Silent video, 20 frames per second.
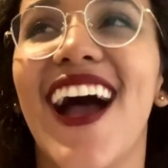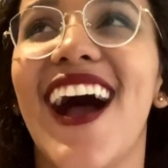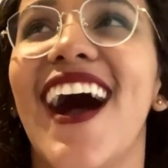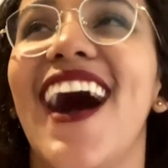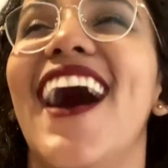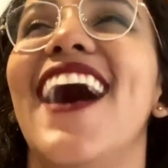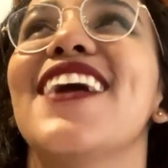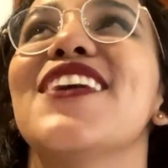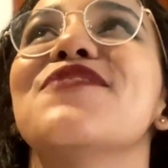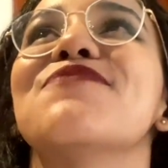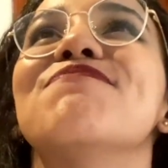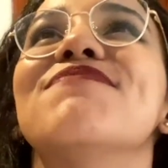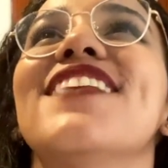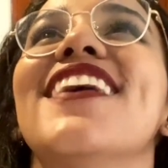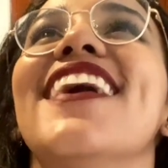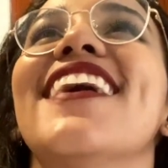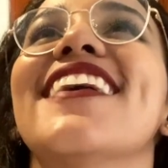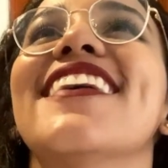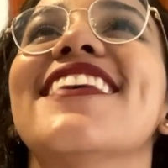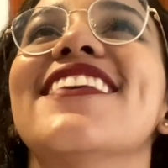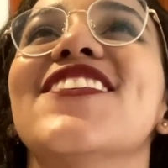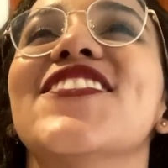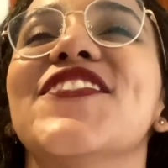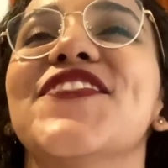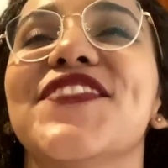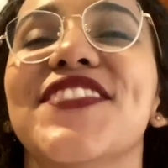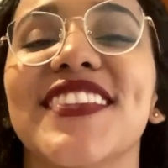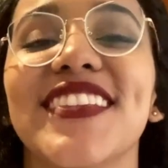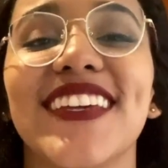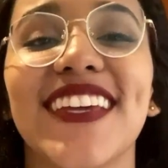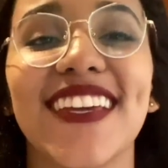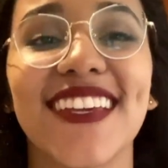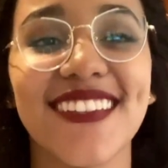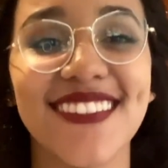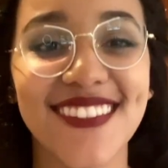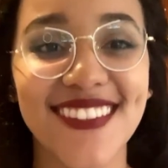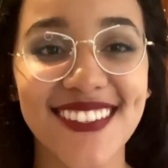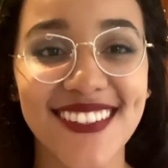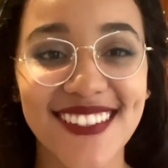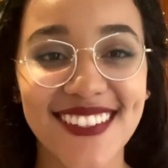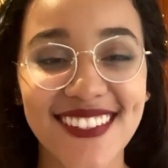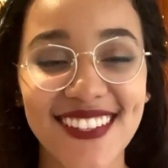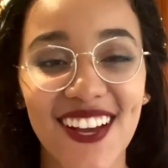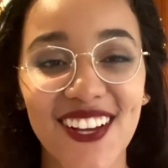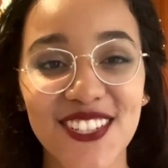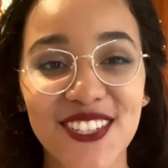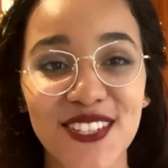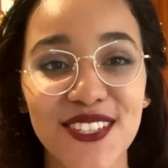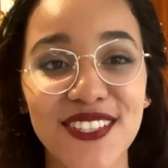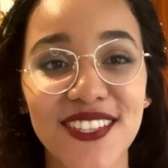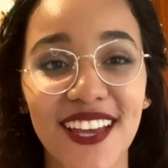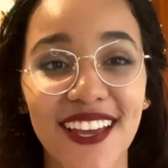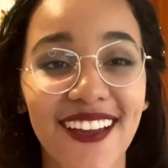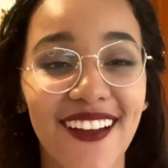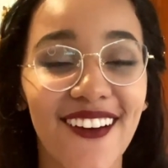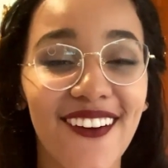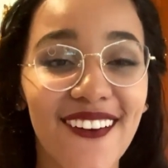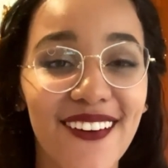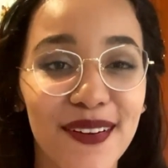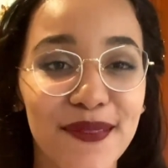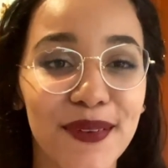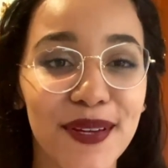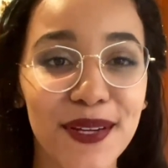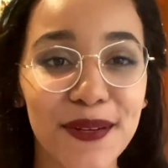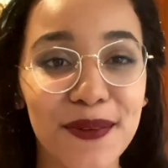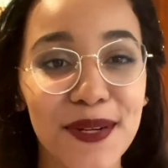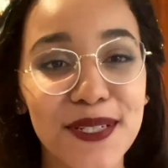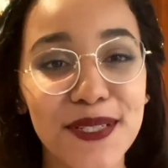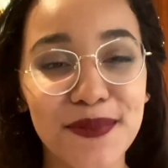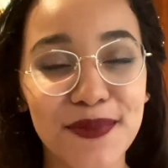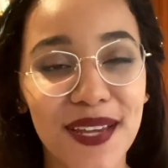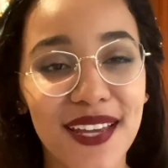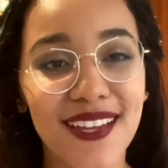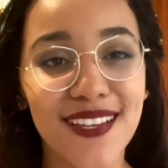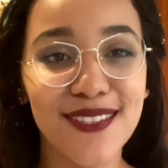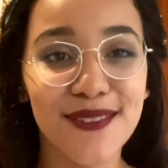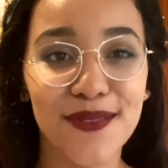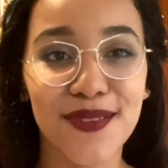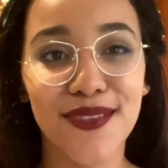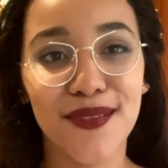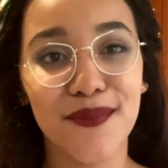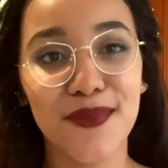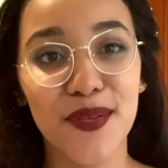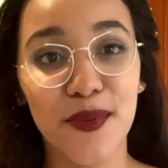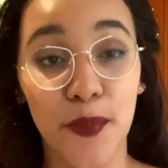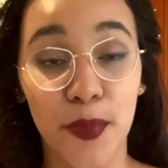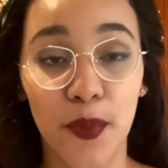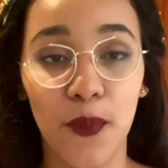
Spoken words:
I beg you, please. This is not just like, oh, I'm gonna wash my hands with some soap and